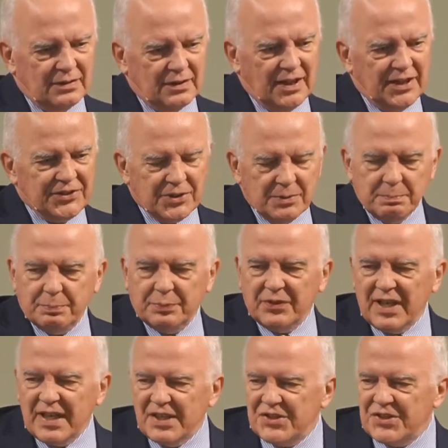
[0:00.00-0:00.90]
and
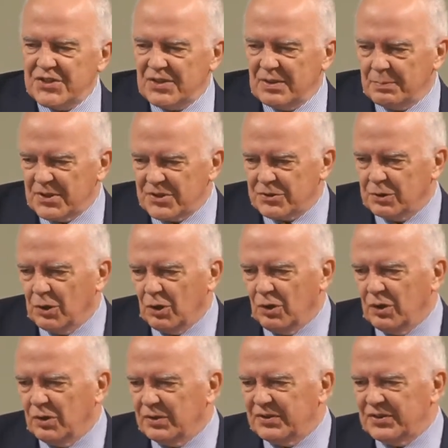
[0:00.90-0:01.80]
embrace him as
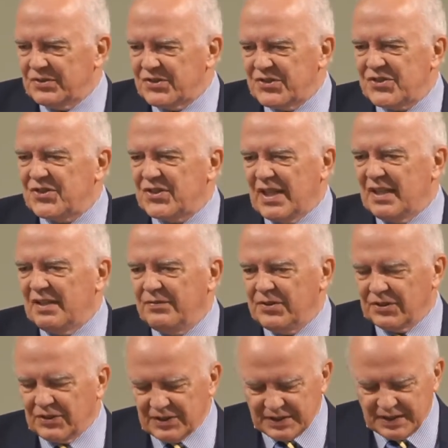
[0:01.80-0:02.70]
Lord and
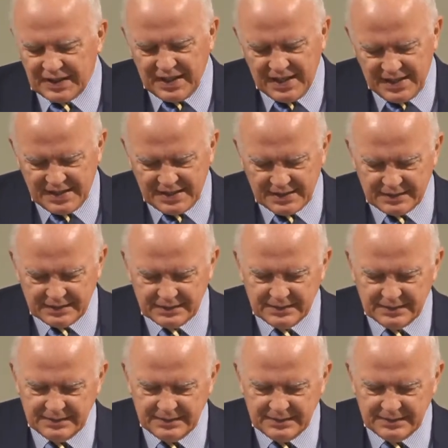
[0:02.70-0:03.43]
Savior and King.